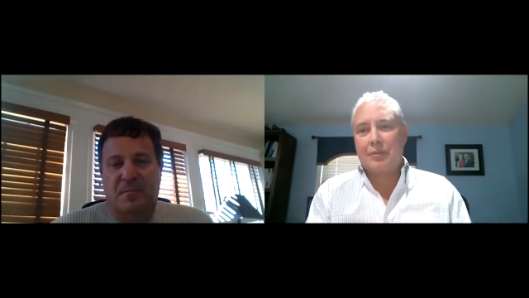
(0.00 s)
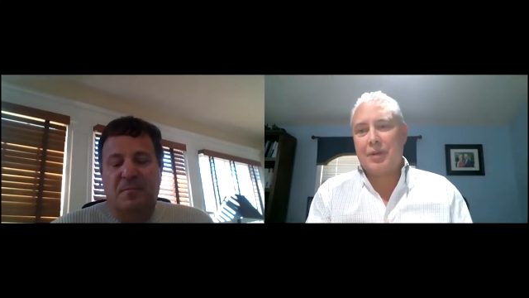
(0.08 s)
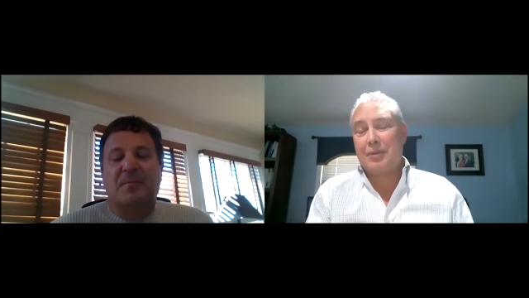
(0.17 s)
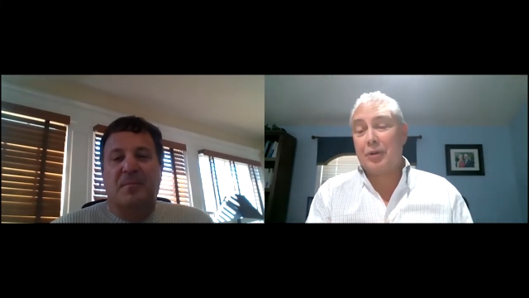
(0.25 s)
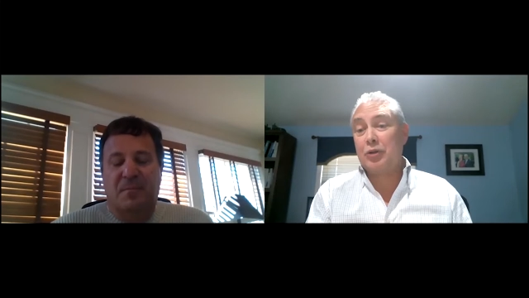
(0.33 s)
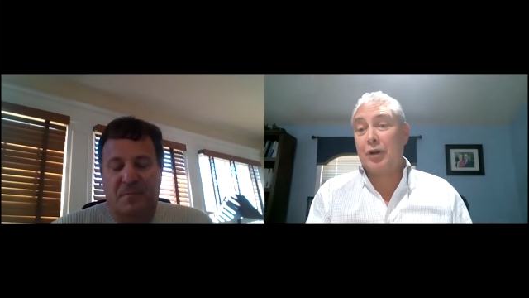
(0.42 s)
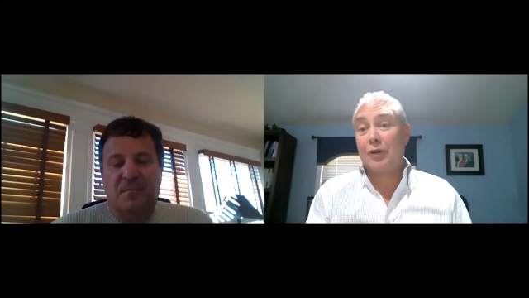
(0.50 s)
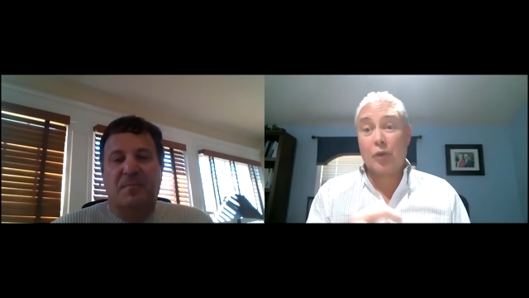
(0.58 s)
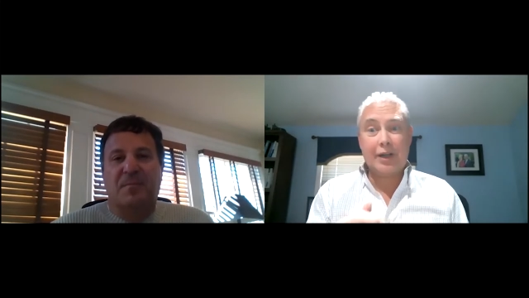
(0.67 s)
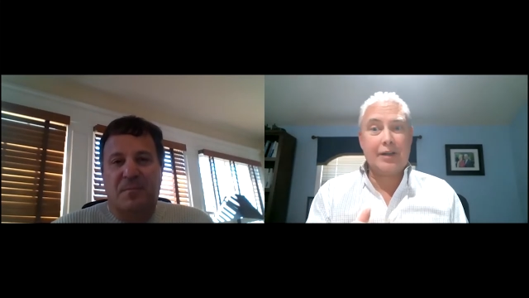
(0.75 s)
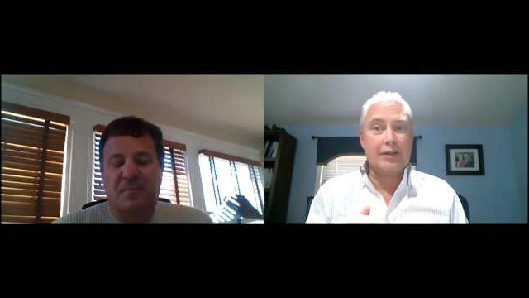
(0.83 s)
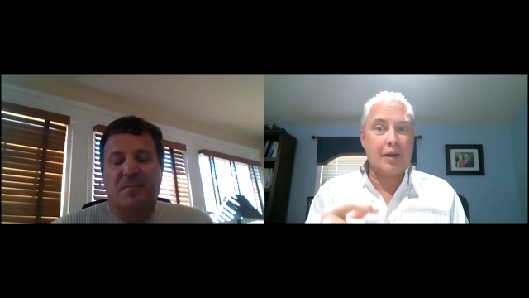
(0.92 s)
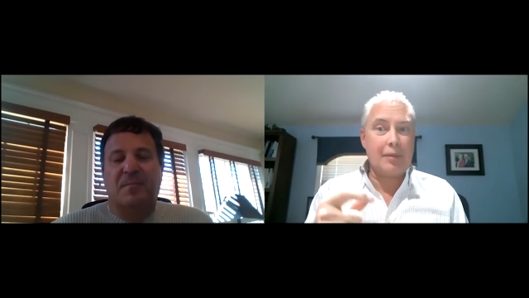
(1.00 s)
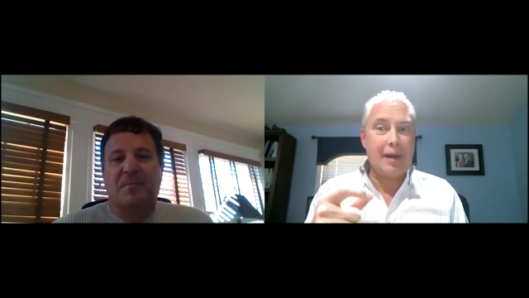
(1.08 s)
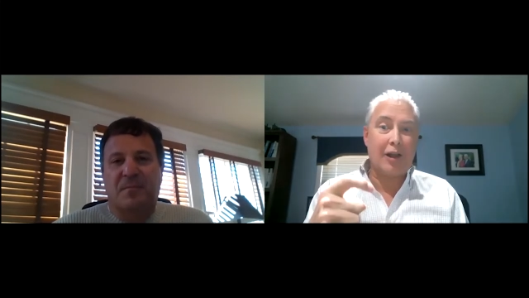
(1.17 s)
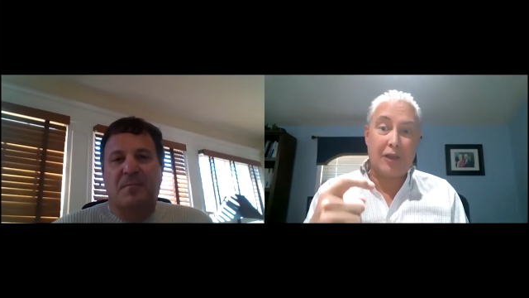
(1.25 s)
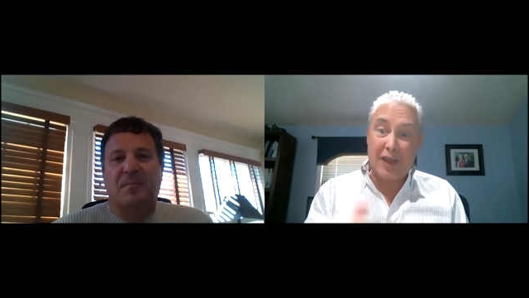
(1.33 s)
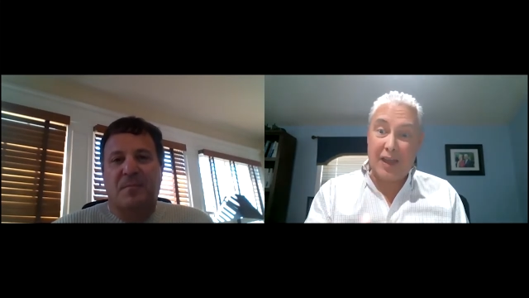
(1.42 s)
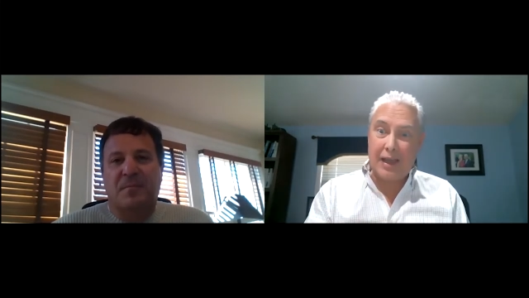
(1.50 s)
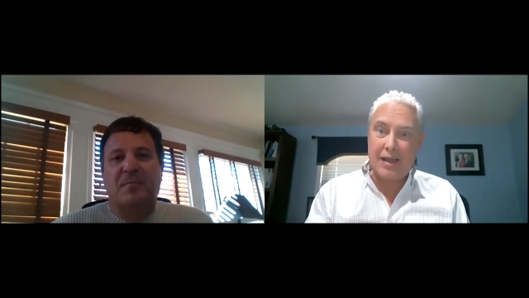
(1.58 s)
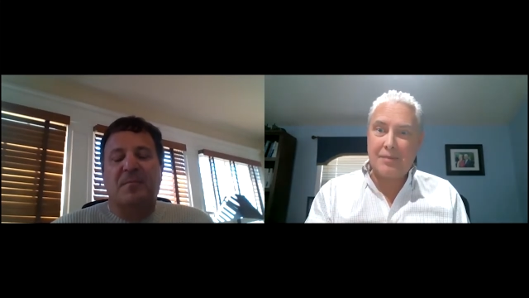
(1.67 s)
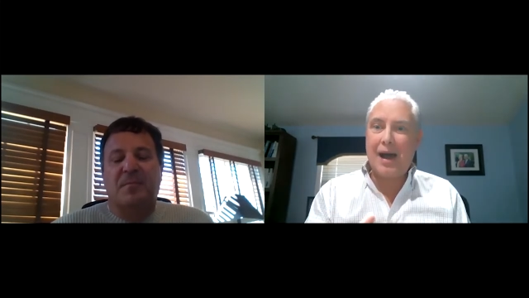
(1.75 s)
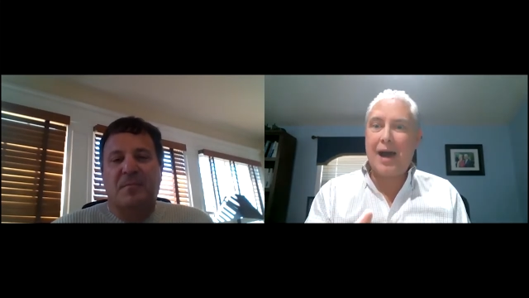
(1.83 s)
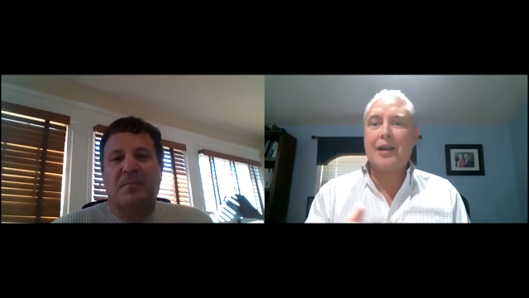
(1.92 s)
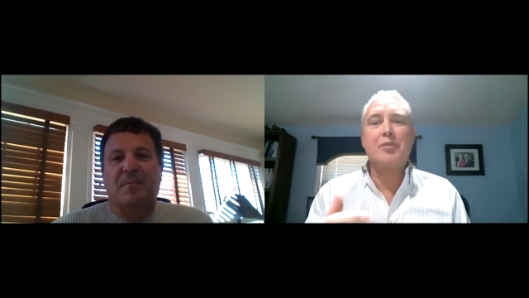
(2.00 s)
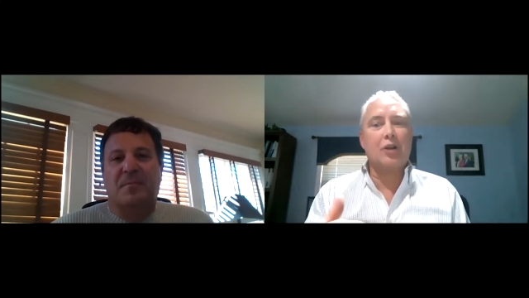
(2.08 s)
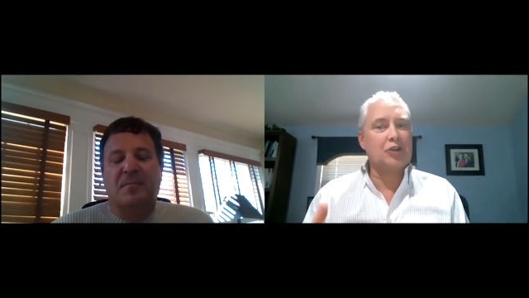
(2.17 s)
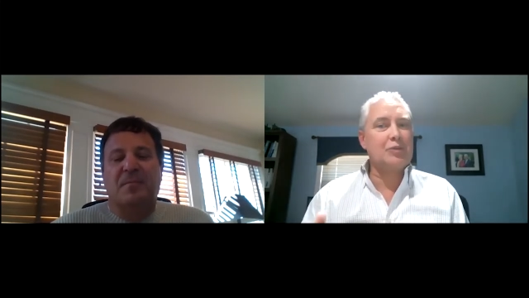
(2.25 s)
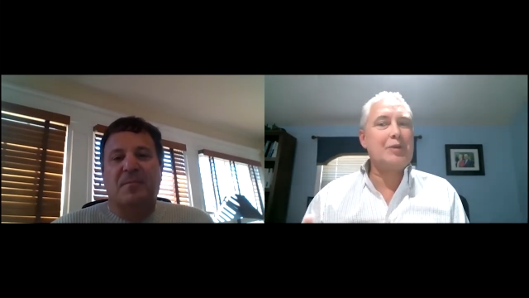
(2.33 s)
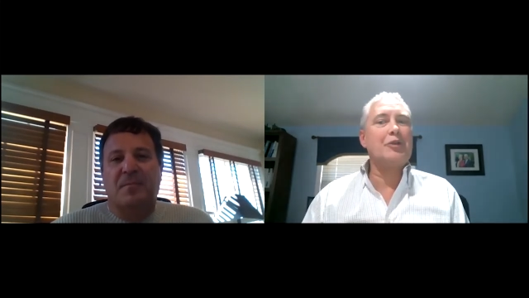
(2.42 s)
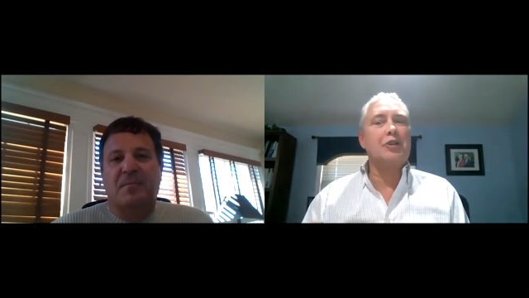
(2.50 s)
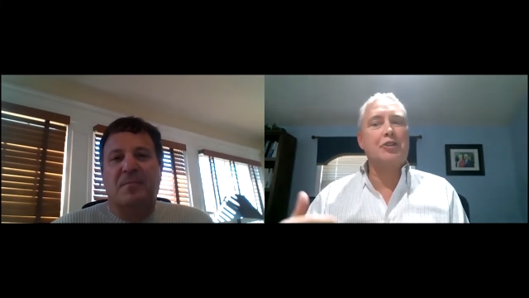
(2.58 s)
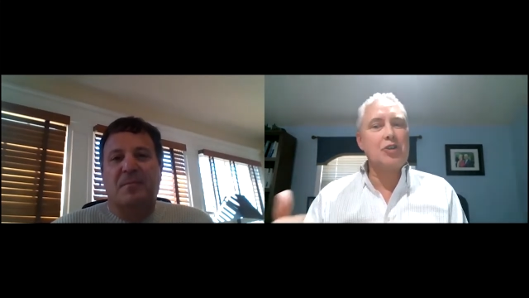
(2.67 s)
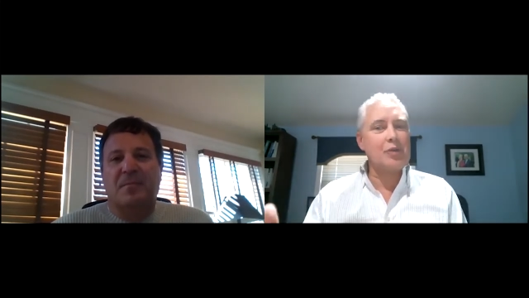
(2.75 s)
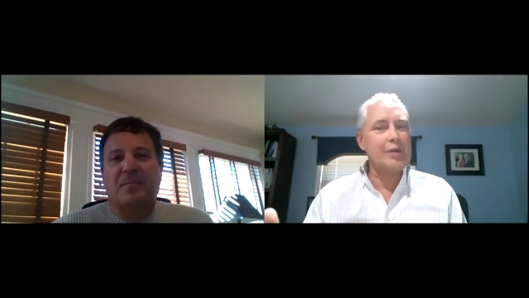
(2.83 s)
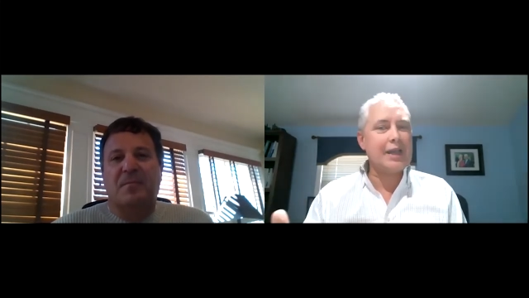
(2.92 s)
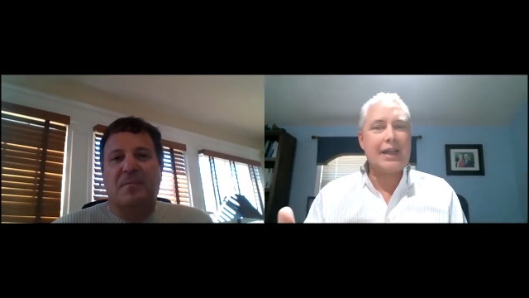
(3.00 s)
Speaker 1: People who have written about it, thinking about it, but also people that are doing it.